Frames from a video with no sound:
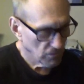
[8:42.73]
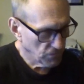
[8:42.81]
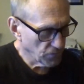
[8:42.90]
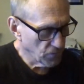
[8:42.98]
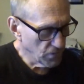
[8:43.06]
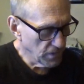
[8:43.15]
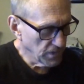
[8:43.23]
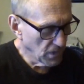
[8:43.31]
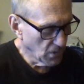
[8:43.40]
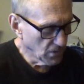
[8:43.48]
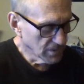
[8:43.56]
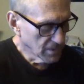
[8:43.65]

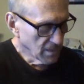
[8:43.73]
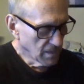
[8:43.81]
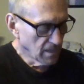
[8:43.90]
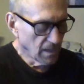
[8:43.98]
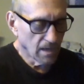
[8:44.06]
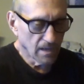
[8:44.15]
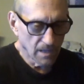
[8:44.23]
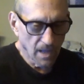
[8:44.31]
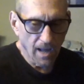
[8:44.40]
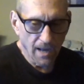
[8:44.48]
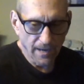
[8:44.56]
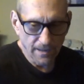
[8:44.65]
3-note
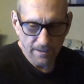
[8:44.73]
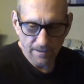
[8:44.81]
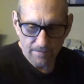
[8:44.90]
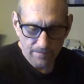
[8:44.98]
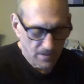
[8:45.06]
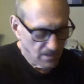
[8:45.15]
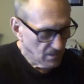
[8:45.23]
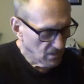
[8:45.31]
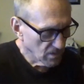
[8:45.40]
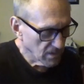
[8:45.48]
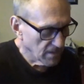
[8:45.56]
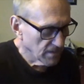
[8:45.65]
line.
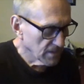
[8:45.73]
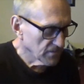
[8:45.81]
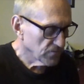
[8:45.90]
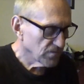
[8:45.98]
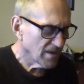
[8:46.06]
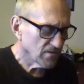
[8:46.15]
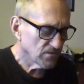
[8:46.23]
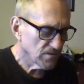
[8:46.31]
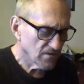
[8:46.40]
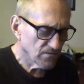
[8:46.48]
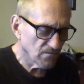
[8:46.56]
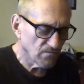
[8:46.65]
Okay, so
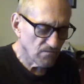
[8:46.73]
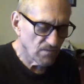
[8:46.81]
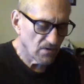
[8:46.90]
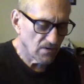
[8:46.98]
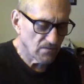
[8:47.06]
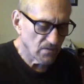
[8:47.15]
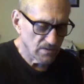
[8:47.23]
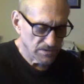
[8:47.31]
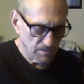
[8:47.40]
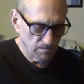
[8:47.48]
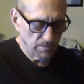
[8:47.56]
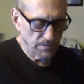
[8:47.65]
that's a very, very
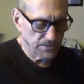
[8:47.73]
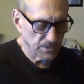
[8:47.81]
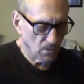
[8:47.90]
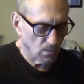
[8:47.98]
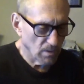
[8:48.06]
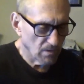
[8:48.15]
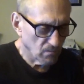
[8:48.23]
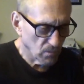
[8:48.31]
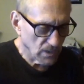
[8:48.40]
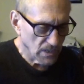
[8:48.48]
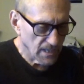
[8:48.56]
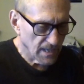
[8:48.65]
simplistic way of
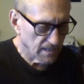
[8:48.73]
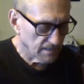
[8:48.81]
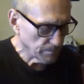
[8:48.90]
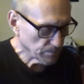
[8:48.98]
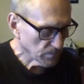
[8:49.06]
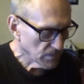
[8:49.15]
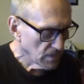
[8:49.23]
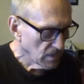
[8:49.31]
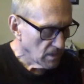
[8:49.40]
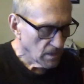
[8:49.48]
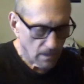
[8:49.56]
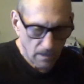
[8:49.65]
looking at it.
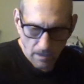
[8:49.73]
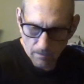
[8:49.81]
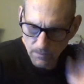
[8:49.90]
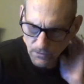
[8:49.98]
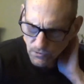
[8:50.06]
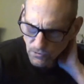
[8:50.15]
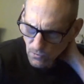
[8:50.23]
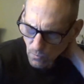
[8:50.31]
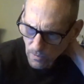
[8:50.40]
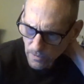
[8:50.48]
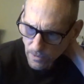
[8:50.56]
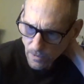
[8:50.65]
But you do
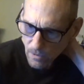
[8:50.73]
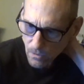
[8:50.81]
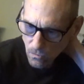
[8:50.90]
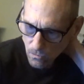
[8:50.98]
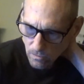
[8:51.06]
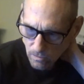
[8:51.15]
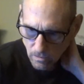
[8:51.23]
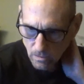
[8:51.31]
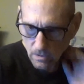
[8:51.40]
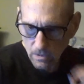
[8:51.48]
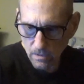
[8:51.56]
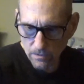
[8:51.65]
want to know
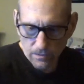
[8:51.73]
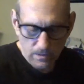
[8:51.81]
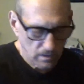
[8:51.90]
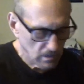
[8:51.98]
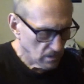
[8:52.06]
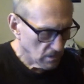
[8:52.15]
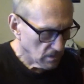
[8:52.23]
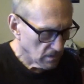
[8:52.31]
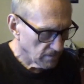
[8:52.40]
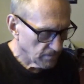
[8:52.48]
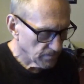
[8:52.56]
the